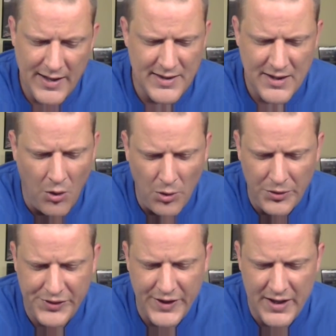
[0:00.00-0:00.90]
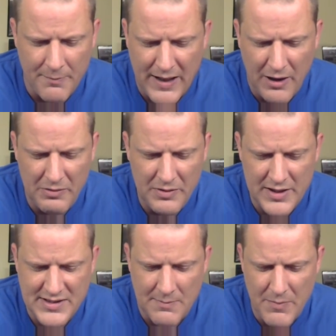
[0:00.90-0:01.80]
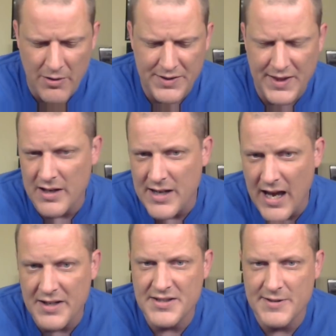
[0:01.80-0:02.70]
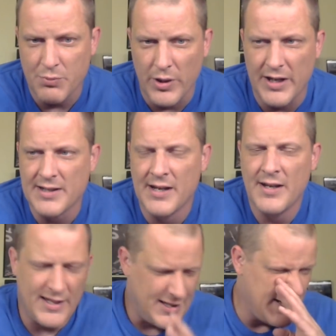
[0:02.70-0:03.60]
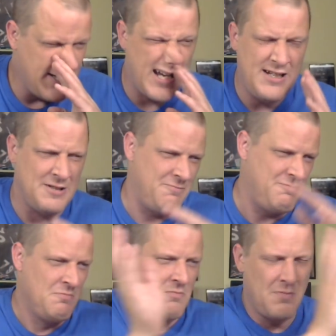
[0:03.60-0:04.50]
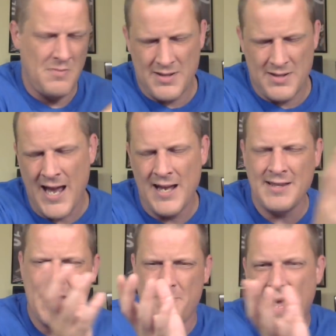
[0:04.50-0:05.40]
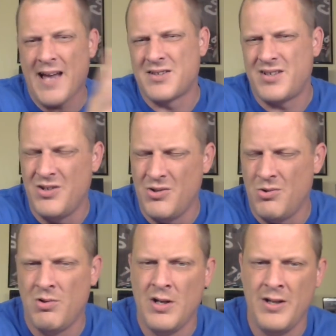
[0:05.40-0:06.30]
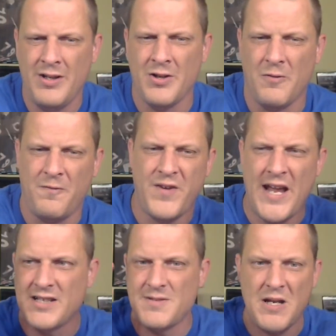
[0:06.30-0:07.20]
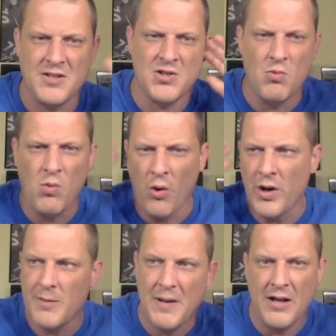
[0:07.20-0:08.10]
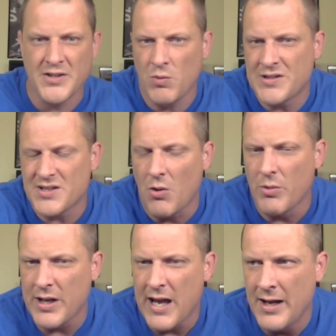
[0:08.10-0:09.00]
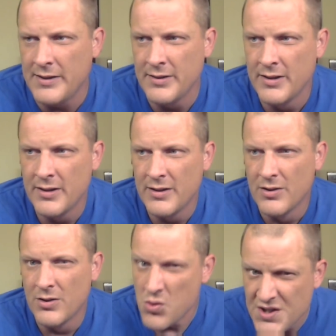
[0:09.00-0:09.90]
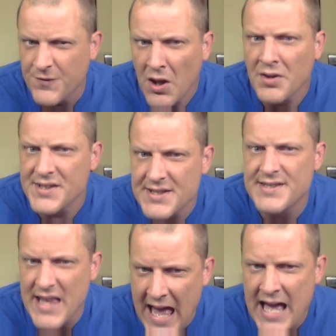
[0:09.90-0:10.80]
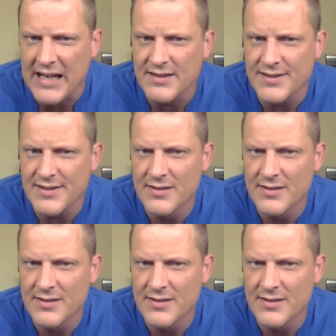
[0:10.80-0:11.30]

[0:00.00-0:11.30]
the whole thing about it's a marathon, not a sprint, and then kind of tying that back to, you know, fans being too worried about what's going on. Whose fault is that?